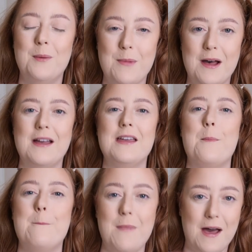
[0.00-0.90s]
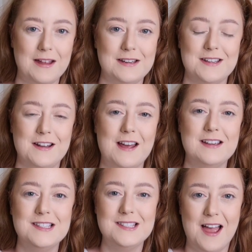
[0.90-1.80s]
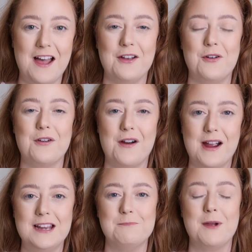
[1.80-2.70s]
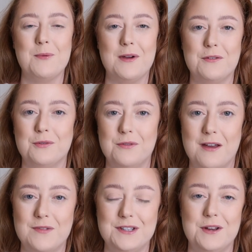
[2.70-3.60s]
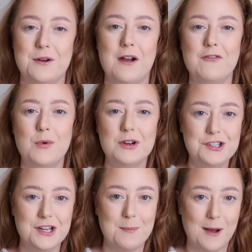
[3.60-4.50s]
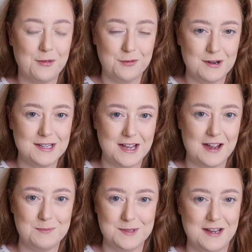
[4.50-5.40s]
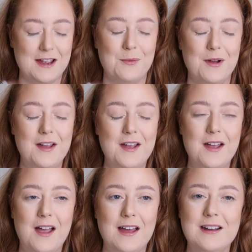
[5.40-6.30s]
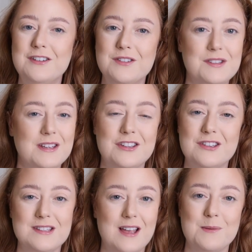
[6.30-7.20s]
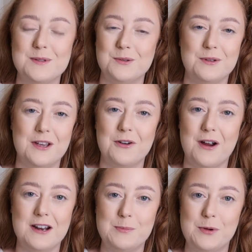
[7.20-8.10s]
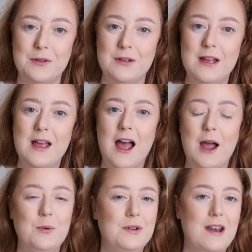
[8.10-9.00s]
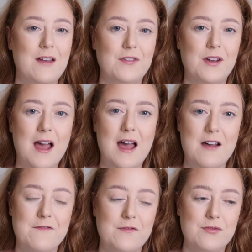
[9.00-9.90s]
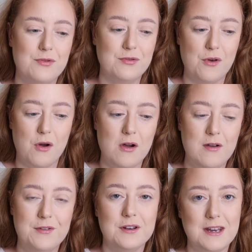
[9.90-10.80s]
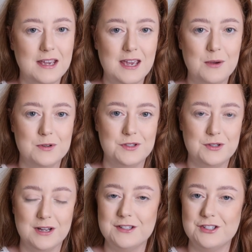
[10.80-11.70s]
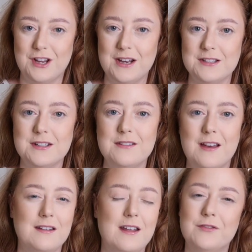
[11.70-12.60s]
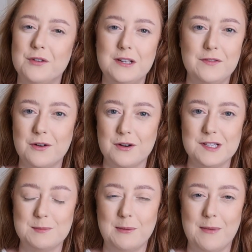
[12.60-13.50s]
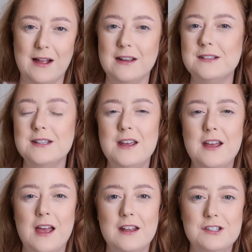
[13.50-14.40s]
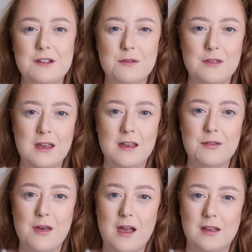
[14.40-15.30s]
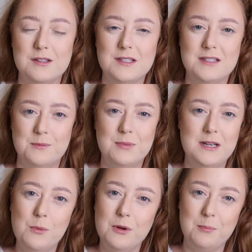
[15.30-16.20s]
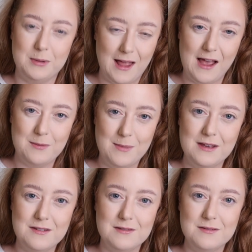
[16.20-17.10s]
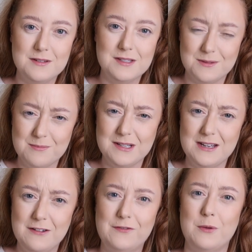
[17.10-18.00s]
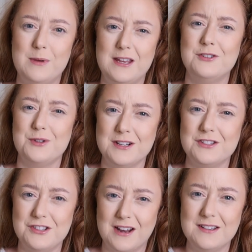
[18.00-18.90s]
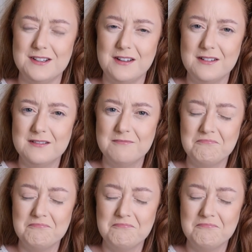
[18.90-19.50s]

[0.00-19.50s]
my mind, and I sat and cried my way through that video. I've watched it about 3 times now, and I just think she's absolutely incredible. I would never have thought that Nikki was transgender. That never even crossed my mind. And to think that somebody would blackmail somebody for being transgender